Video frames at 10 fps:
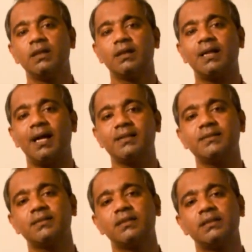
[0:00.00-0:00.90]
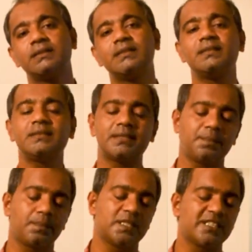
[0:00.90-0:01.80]
Guys, this
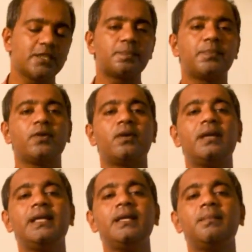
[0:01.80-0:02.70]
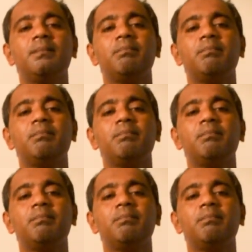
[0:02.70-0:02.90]
is purely